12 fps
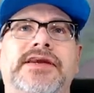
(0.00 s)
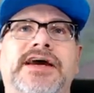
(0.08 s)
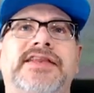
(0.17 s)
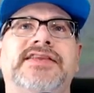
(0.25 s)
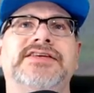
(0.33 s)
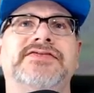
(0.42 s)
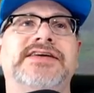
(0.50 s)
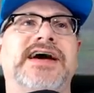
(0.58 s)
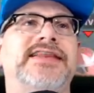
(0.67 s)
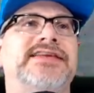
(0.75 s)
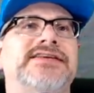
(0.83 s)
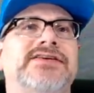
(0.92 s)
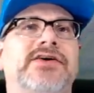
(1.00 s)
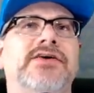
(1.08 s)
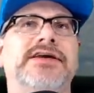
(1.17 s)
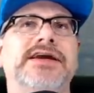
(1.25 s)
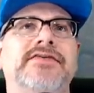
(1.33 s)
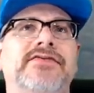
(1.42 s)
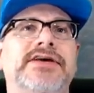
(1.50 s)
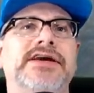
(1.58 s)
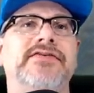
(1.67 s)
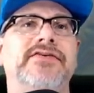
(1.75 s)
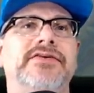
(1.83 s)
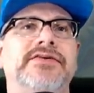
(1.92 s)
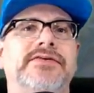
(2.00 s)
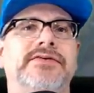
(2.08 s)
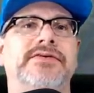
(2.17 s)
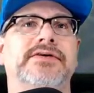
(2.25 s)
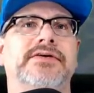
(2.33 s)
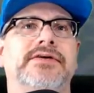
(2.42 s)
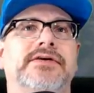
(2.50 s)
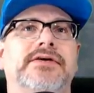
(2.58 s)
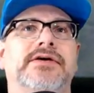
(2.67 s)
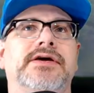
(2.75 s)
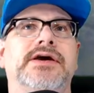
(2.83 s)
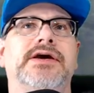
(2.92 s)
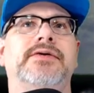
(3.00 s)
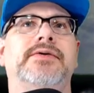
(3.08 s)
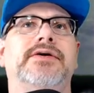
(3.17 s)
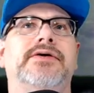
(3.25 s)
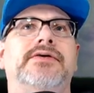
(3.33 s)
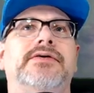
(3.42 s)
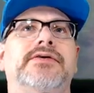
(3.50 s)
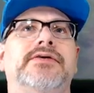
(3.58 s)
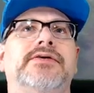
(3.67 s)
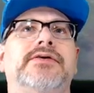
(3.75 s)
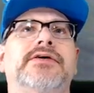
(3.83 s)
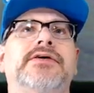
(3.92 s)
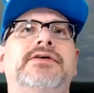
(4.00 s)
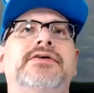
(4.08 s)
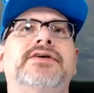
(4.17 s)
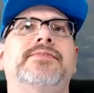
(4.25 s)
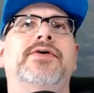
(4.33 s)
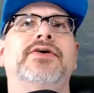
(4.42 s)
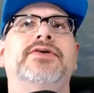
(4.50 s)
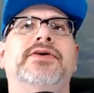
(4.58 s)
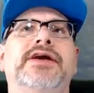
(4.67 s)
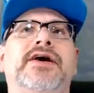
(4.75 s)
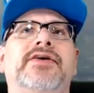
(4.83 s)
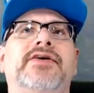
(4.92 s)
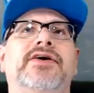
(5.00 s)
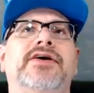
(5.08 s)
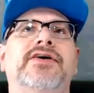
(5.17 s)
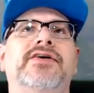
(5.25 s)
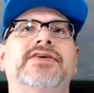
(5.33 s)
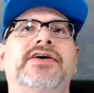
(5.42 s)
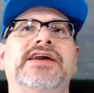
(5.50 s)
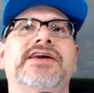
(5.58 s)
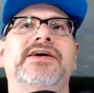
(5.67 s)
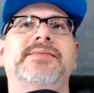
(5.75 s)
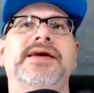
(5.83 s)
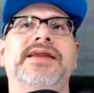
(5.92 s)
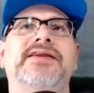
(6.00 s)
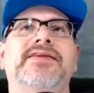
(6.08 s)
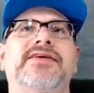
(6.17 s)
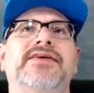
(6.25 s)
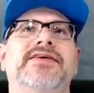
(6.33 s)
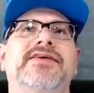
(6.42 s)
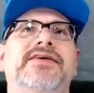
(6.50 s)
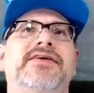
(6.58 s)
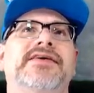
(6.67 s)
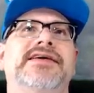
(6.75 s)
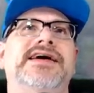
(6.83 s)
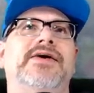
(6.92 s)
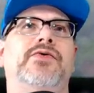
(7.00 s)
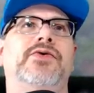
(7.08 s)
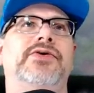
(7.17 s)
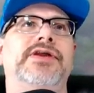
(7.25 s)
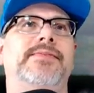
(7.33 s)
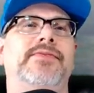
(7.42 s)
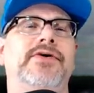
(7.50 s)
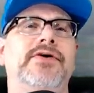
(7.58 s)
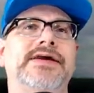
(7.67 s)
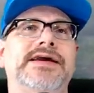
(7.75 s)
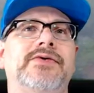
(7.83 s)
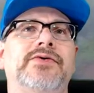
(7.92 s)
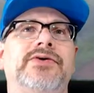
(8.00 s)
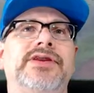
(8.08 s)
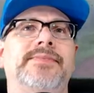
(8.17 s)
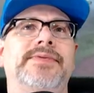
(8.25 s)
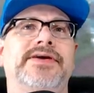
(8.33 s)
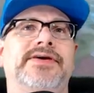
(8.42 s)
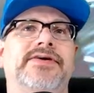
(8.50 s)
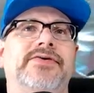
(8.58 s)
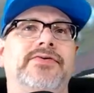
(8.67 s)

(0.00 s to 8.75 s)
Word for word: got this. We got this. Oh, careful, careful. There we go. Oh, they're both going down. Oh, Donkey Kong made it. Got whirled up. Oh, he got whirled up there.